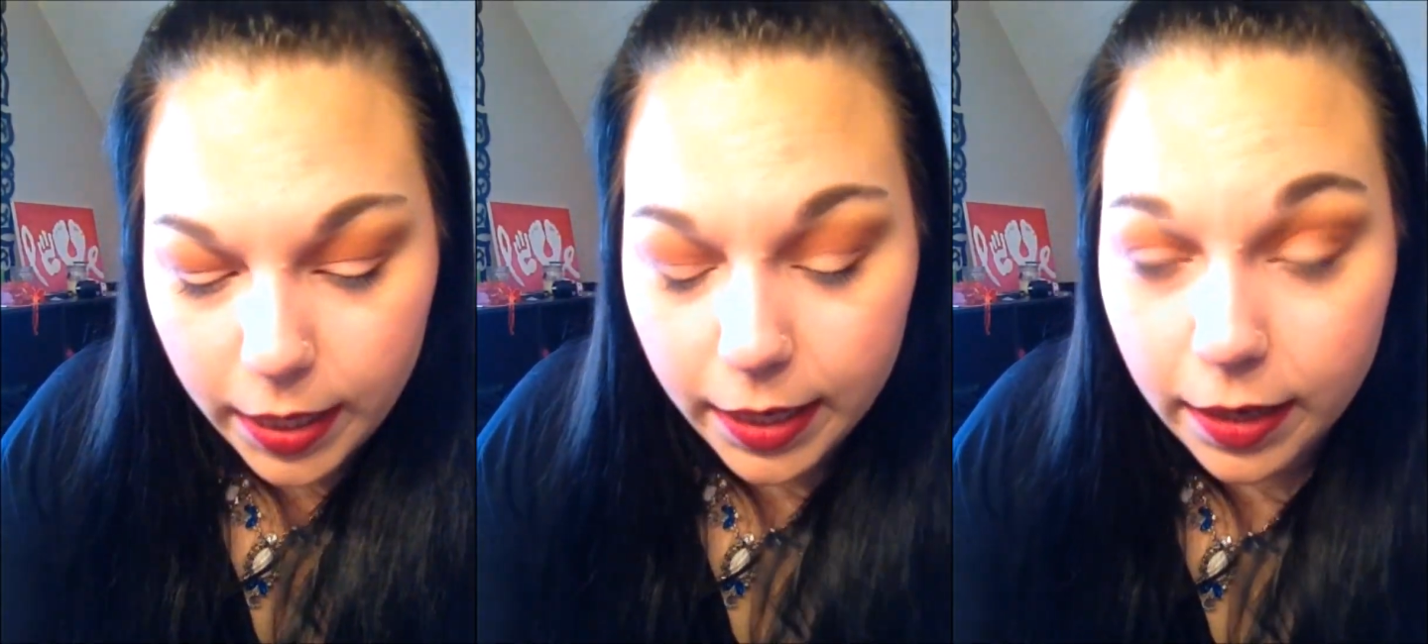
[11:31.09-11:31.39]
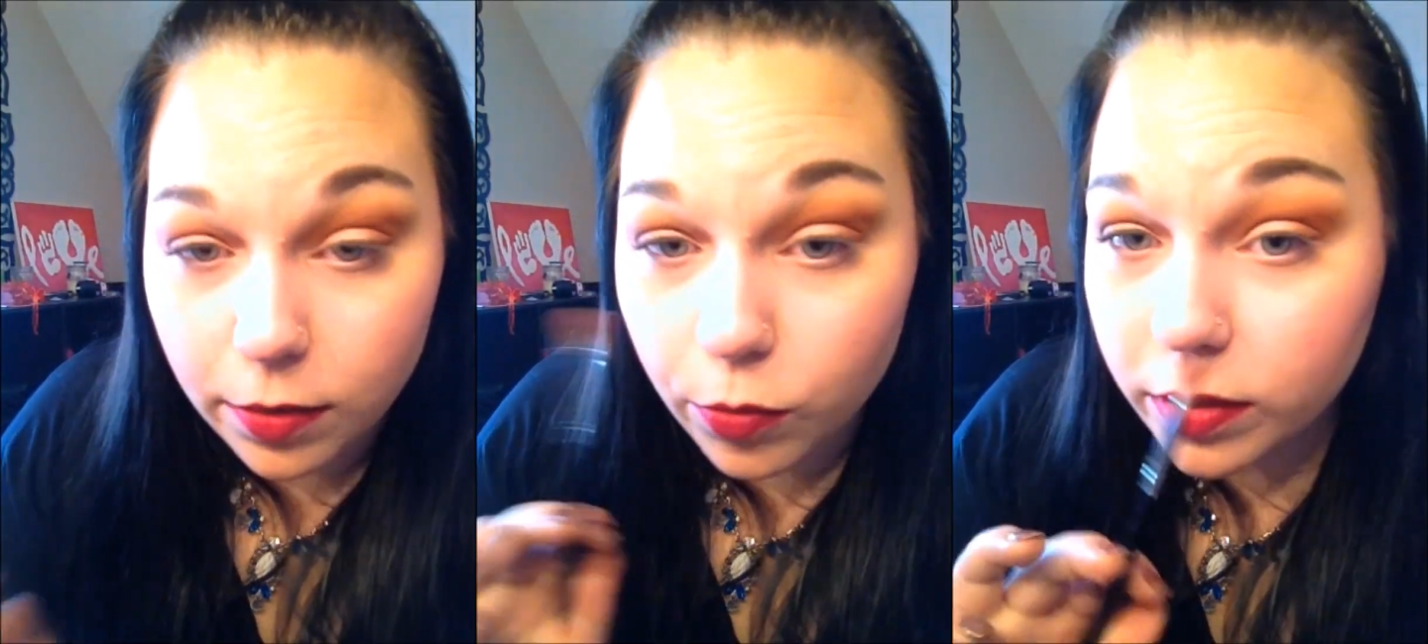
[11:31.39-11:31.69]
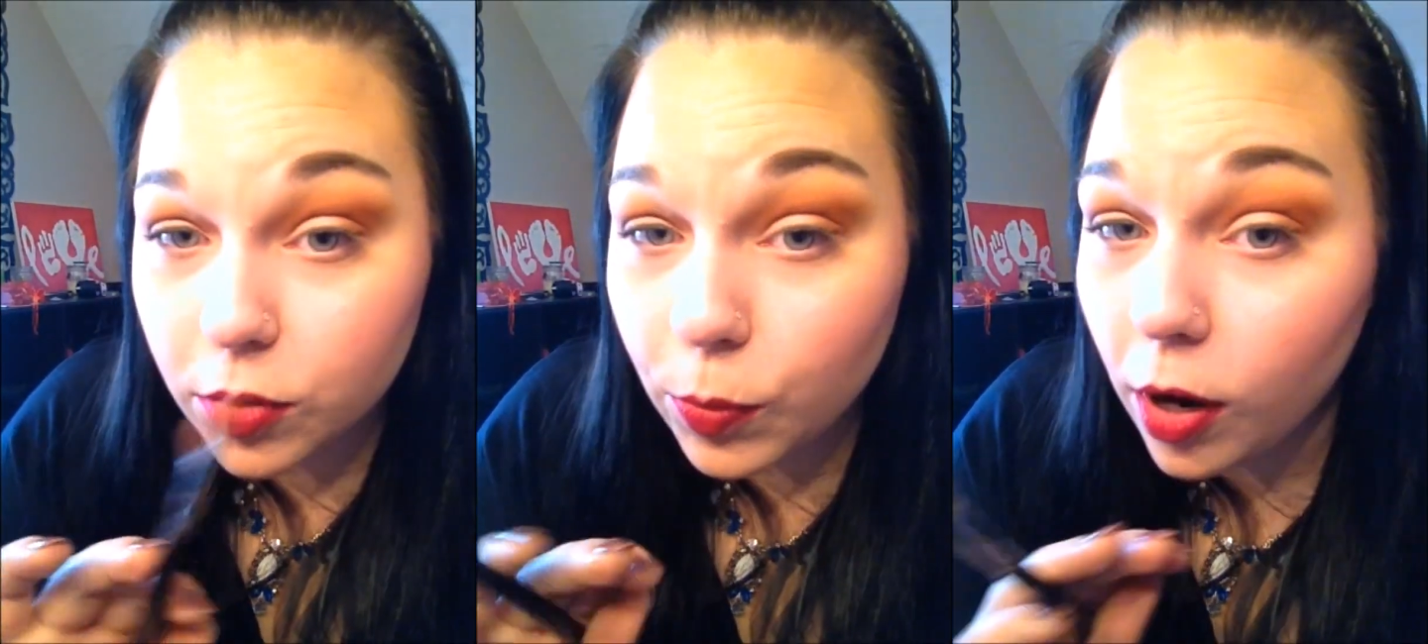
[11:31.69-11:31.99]
and
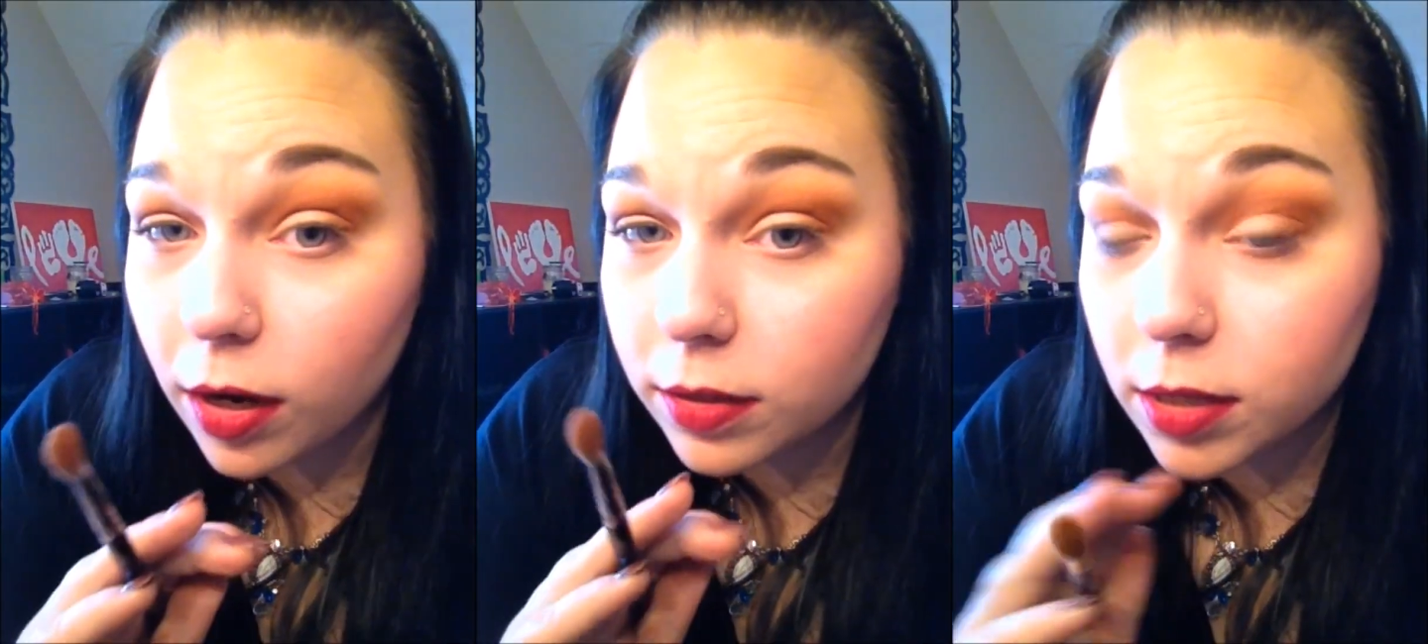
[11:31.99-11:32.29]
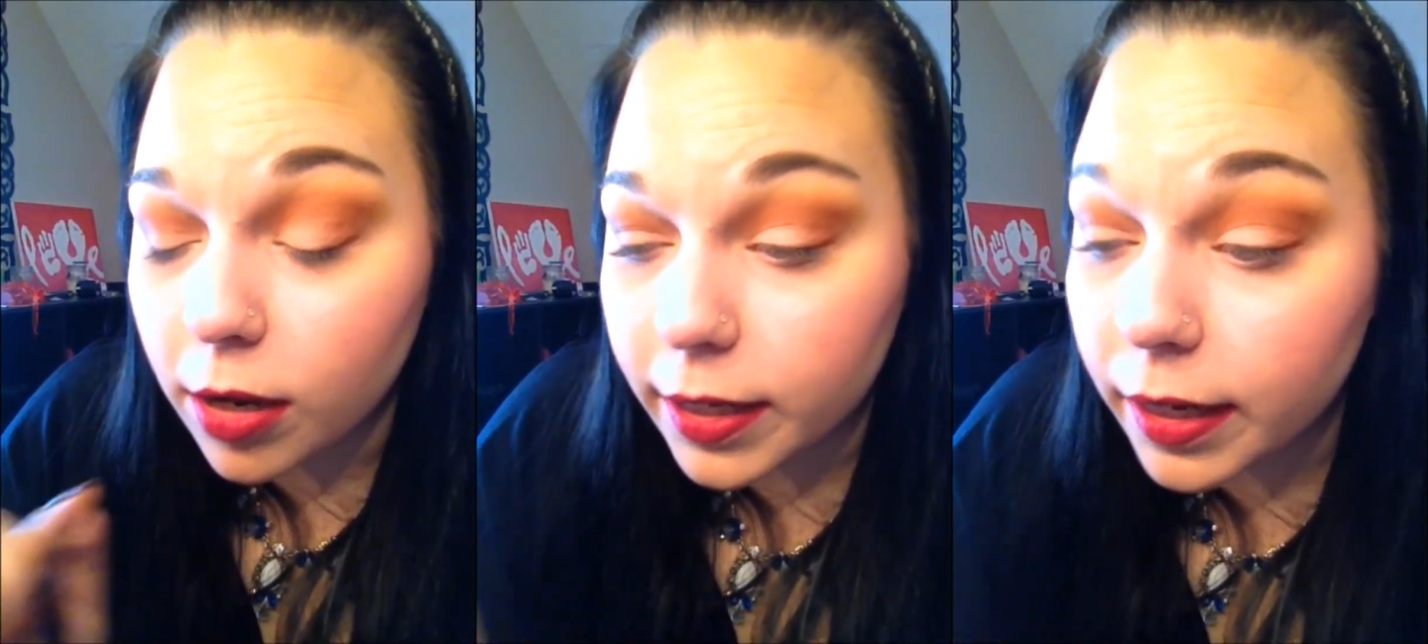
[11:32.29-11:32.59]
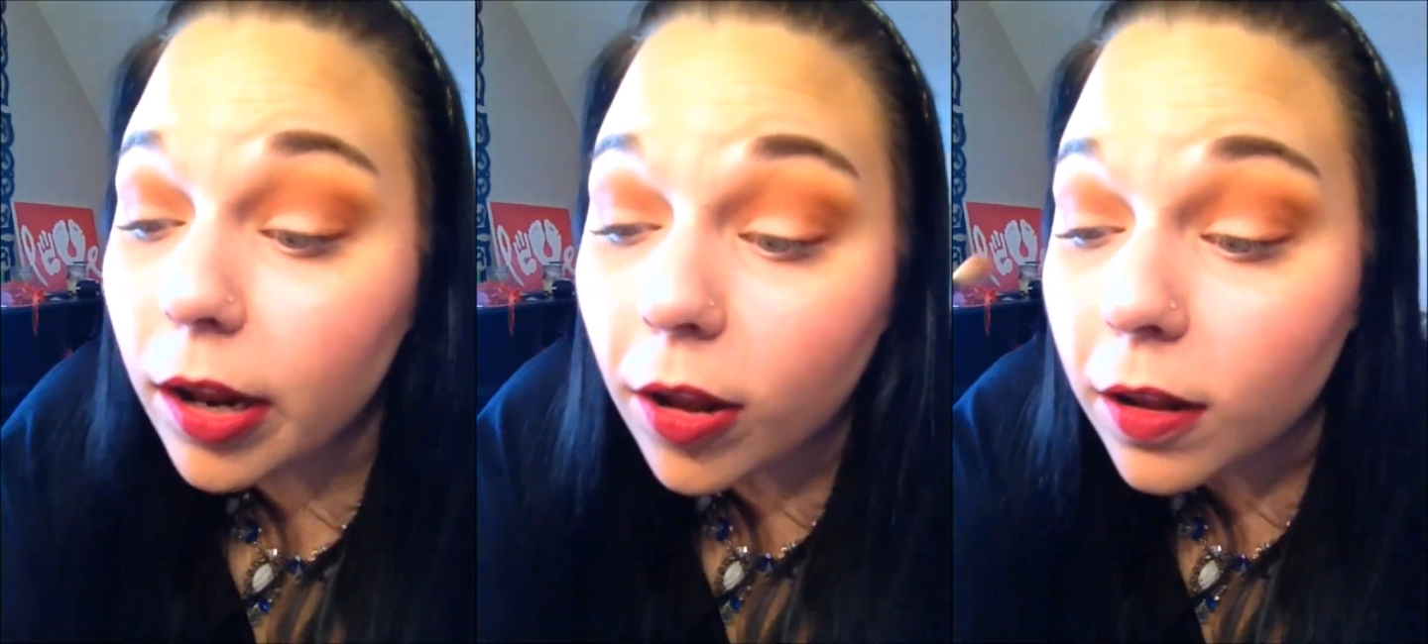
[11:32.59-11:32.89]
with no product on it
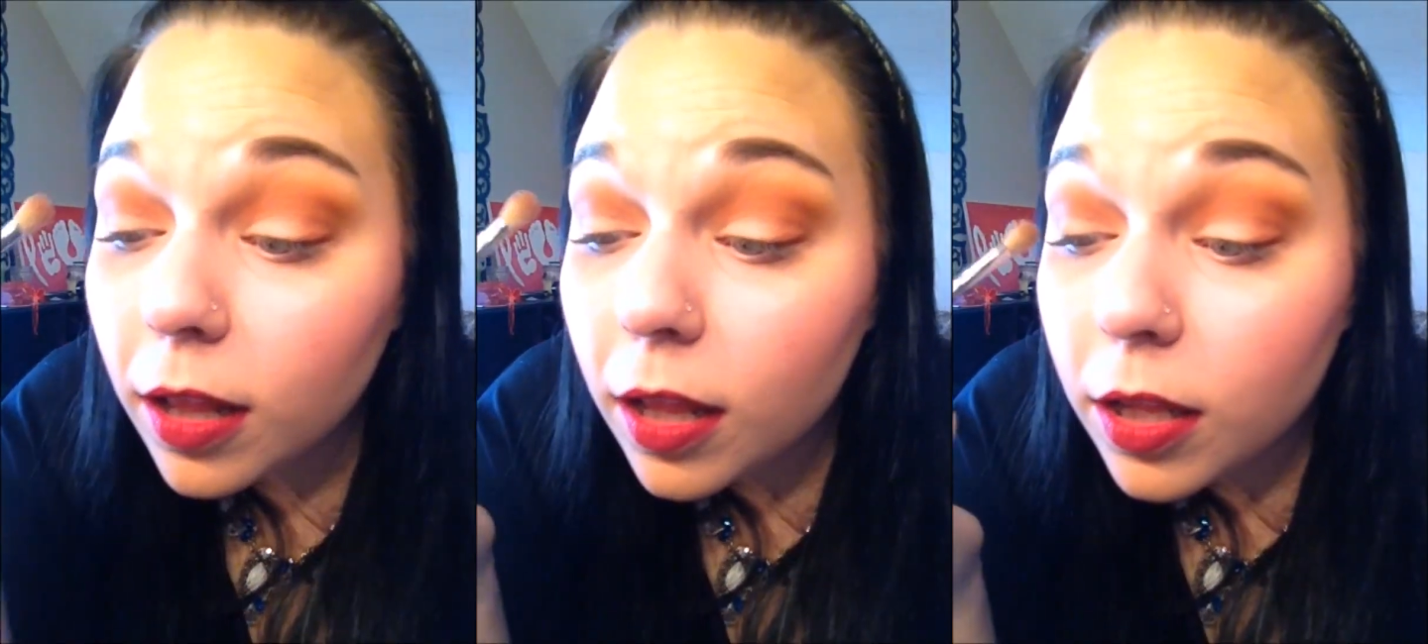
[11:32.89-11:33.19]
at all,